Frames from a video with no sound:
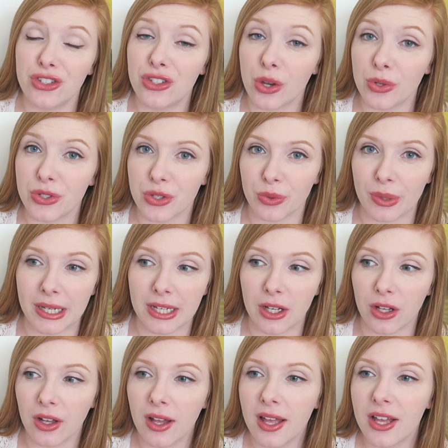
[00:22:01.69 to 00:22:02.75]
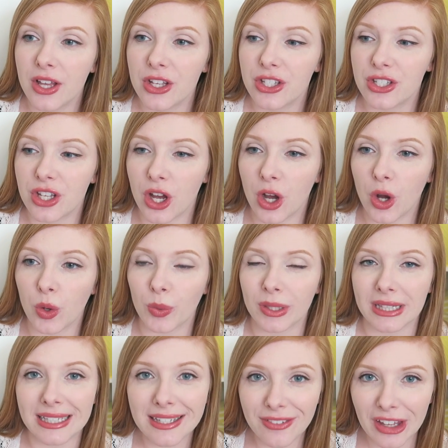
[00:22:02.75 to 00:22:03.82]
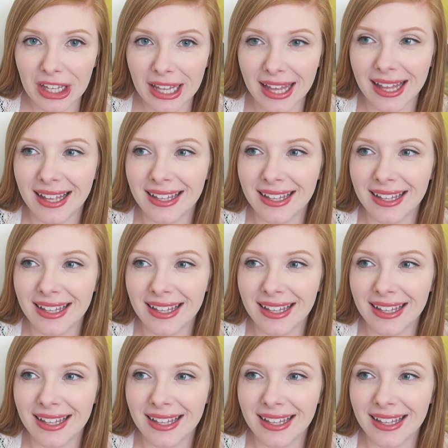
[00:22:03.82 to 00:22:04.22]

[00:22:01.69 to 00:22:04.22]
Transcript: so surreal, so relieving